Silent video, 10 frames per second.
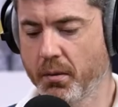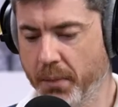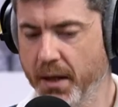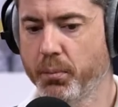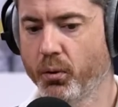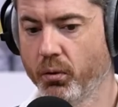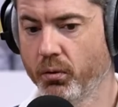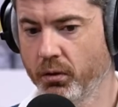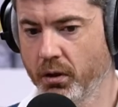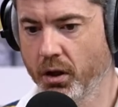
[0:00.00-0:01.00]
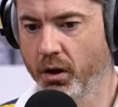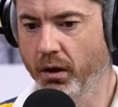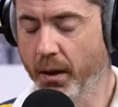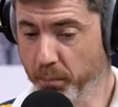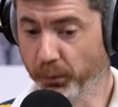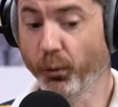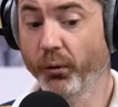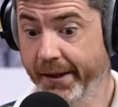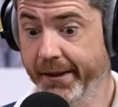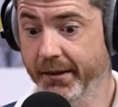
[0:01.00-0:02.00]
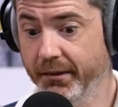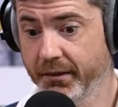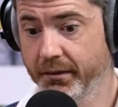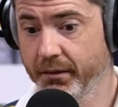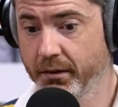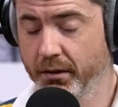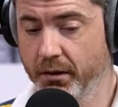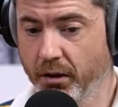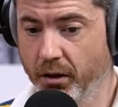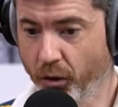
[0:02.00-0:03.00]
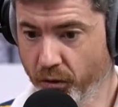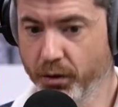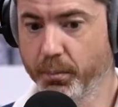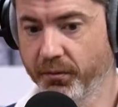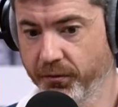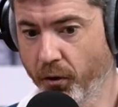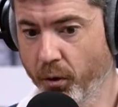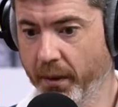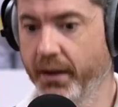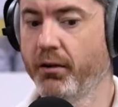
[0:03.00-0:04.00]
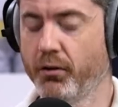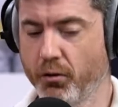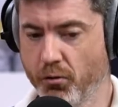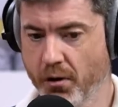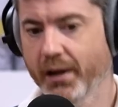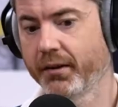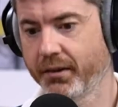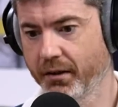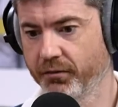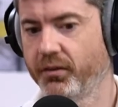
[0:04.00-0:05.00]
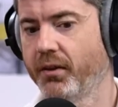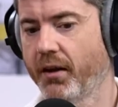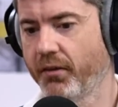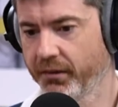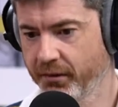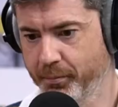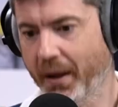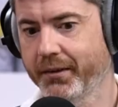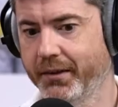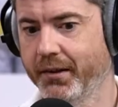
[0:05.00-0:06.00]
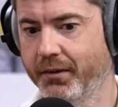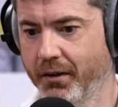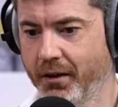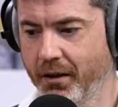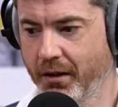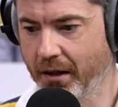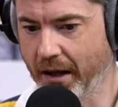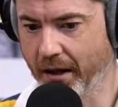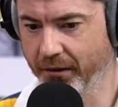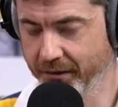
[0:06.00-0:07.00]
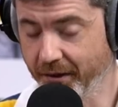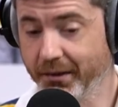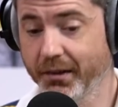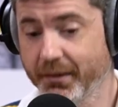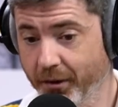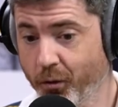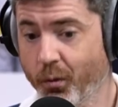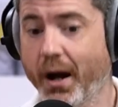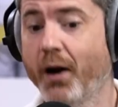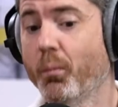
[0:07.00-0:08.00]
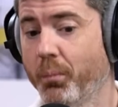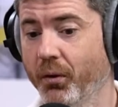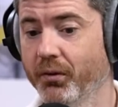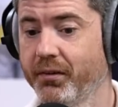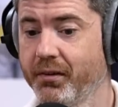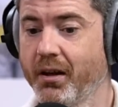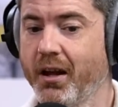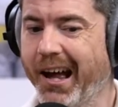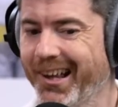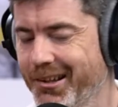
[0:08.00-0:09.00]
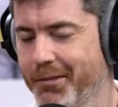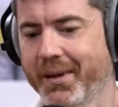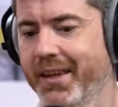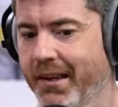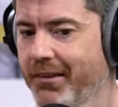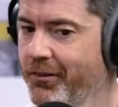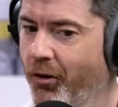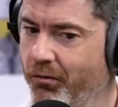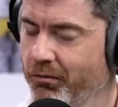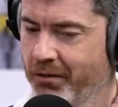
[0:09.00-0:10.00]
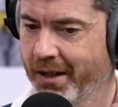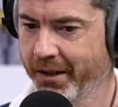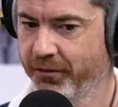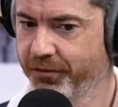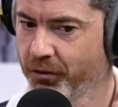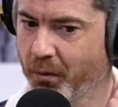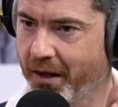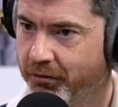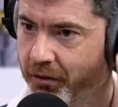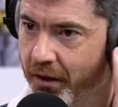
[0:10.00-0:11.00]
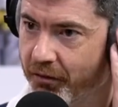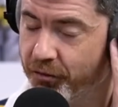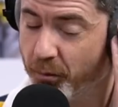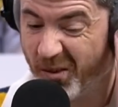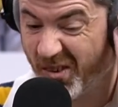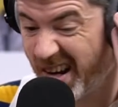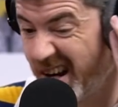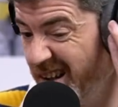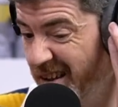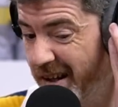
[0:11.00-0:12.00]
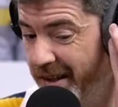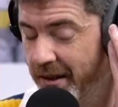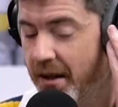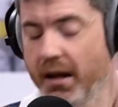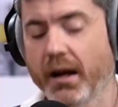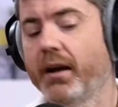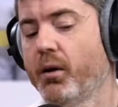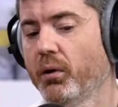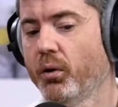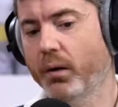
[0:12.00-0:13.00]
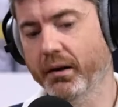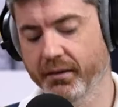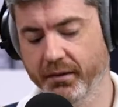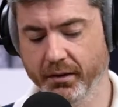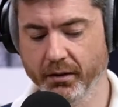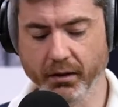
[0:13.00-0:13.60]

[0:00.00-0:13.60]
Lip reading: people, employees, underperforming relative to their expected statistical outputs. And to me, that's not really a fun way of looking at football. I like, and I will always